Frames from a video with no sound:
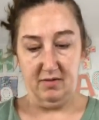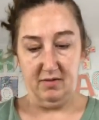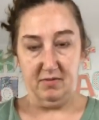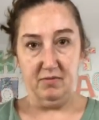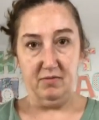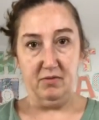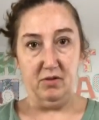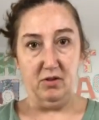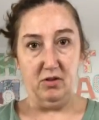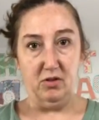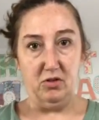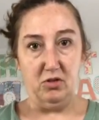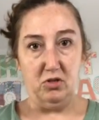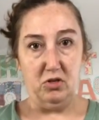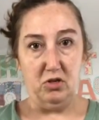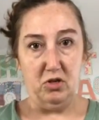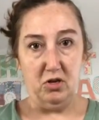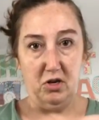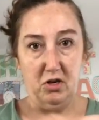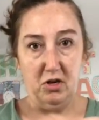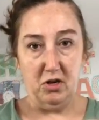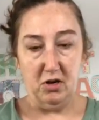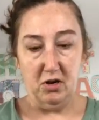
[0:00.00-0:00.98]
Let's
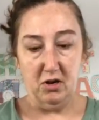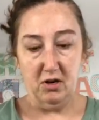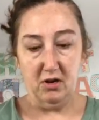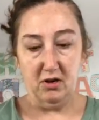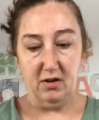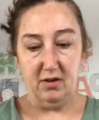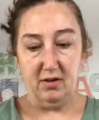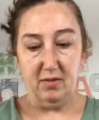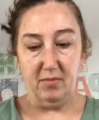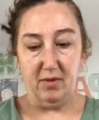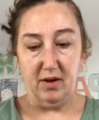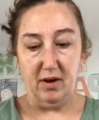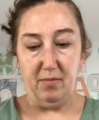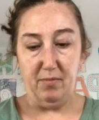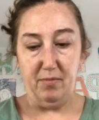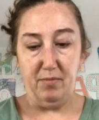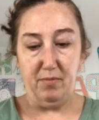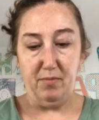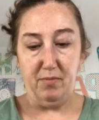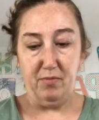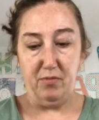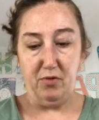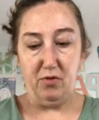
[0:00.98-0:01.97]
see here. I'm going to
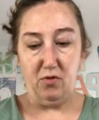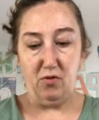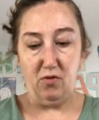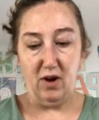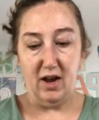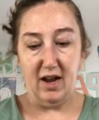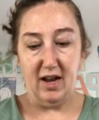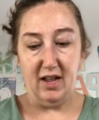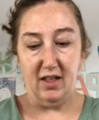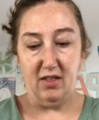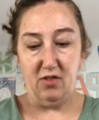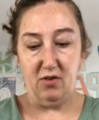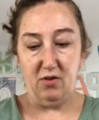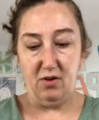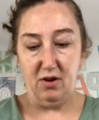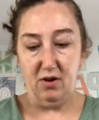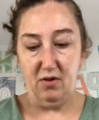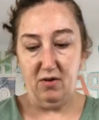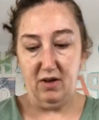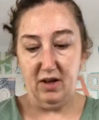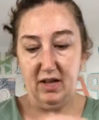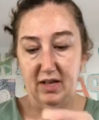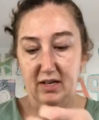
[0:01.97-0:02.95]
thread it
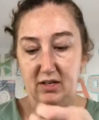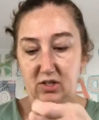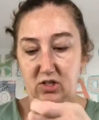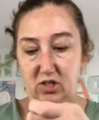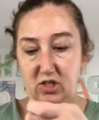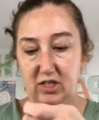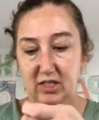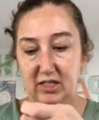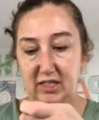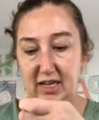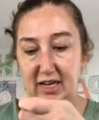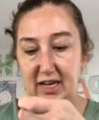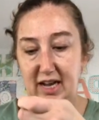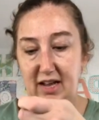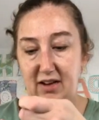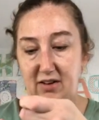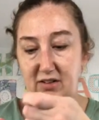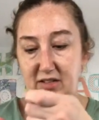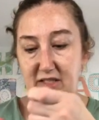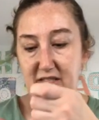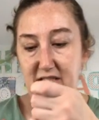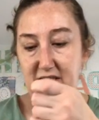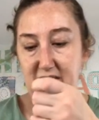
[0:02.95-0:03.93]
through, and just like I'd
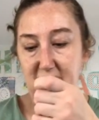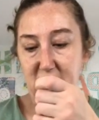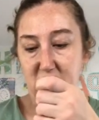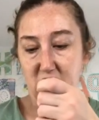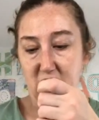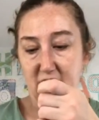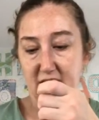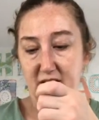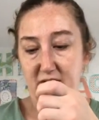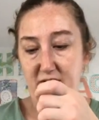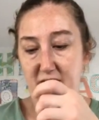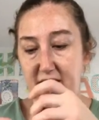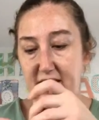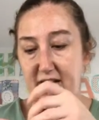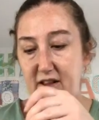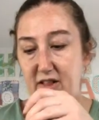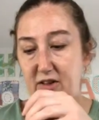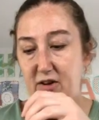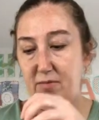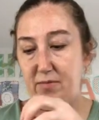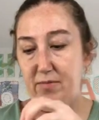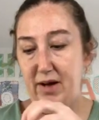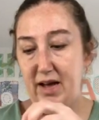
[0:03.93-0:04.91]
stitch on a
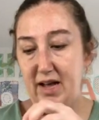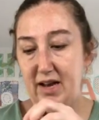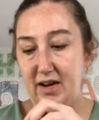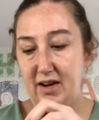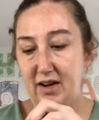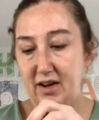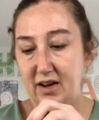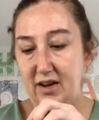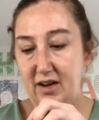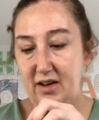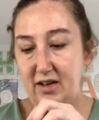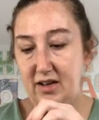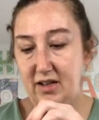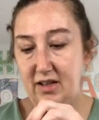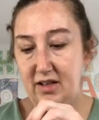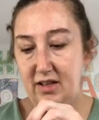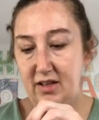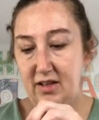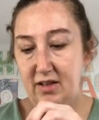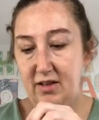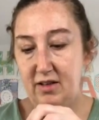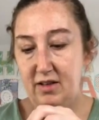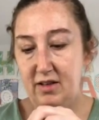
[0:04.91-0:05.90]
regular button,
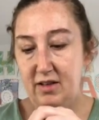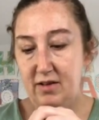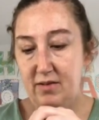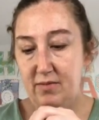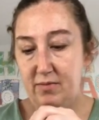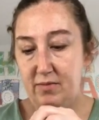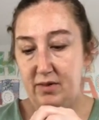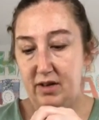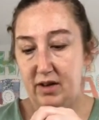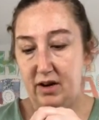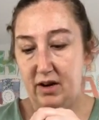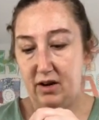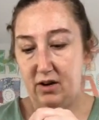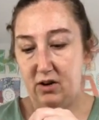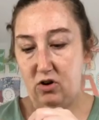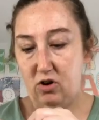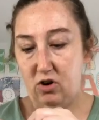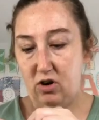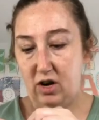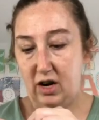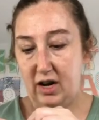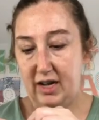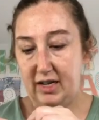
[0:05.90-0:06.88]
I'm going to
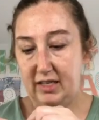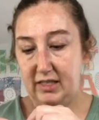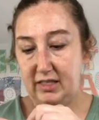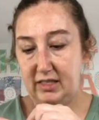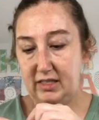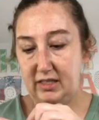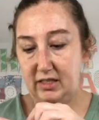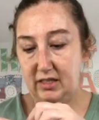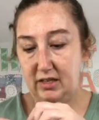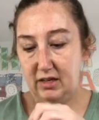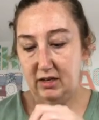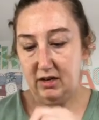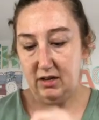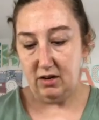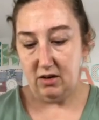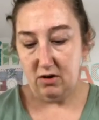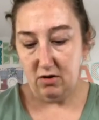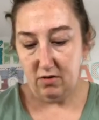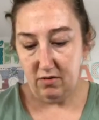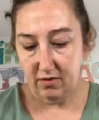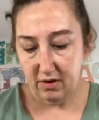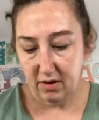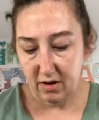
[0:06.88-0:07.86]
cross
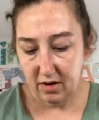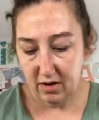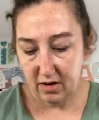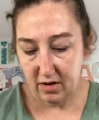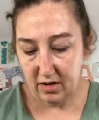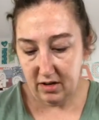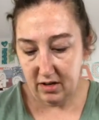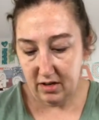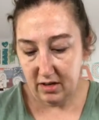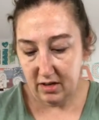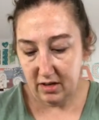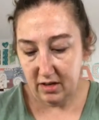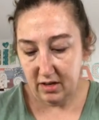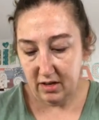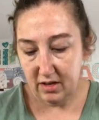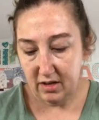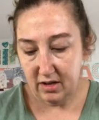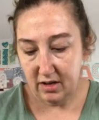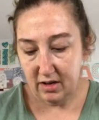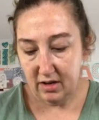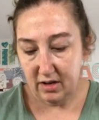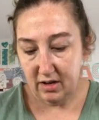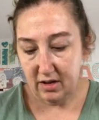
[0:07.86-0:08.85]
over.
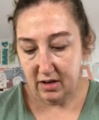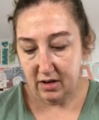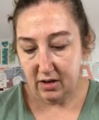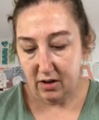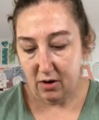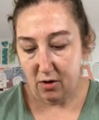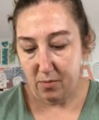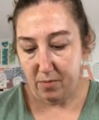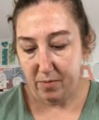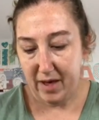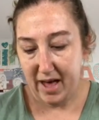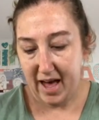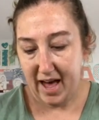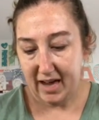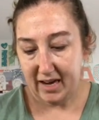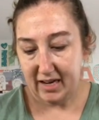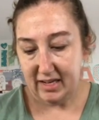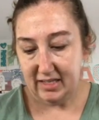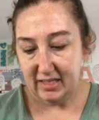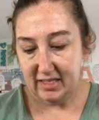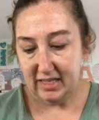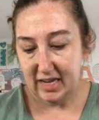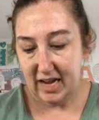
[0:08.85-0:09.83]
Go back
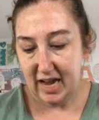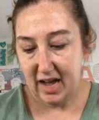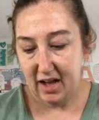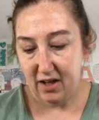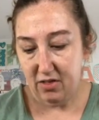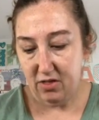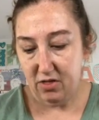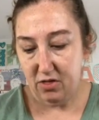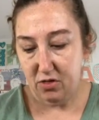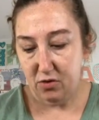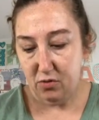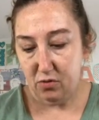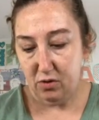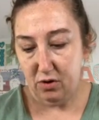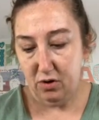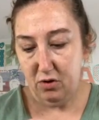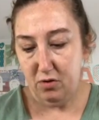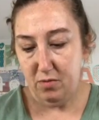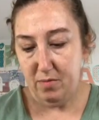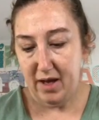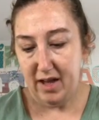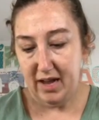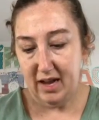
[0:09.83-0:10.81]
down
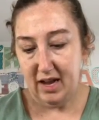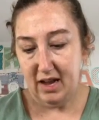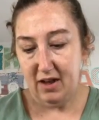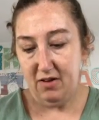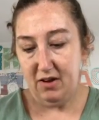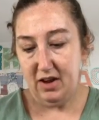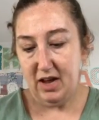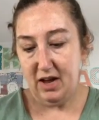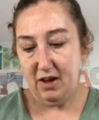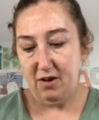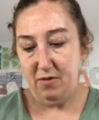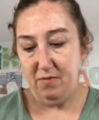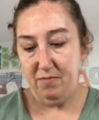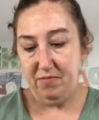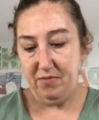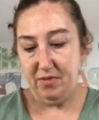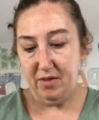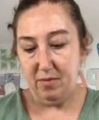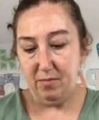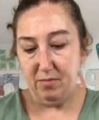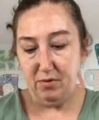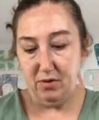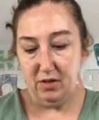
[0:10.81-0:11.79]
through my yo-yo.
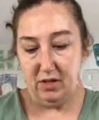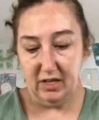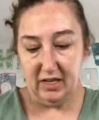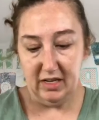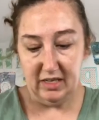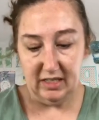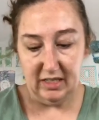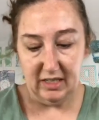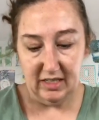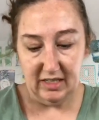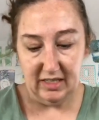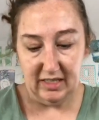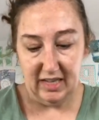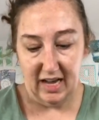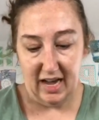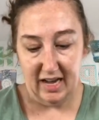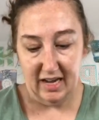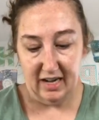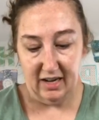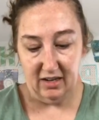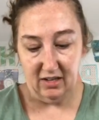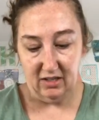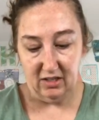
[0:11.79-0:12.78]
I'm pulling it to the
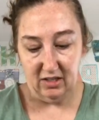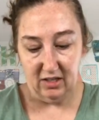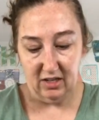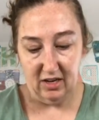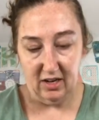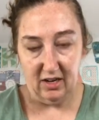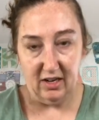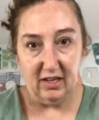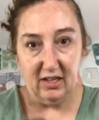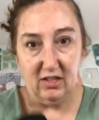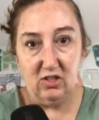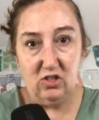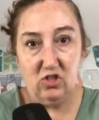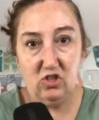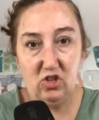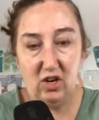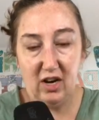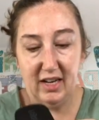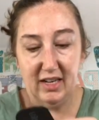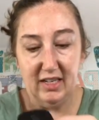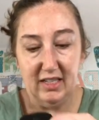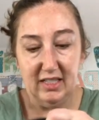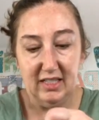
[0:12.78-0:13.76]
side here so y'all can
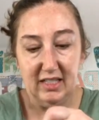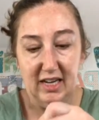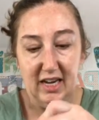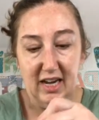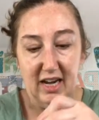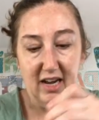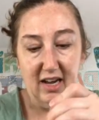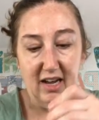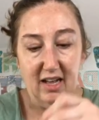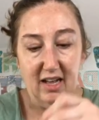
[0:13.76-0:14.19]
try to see.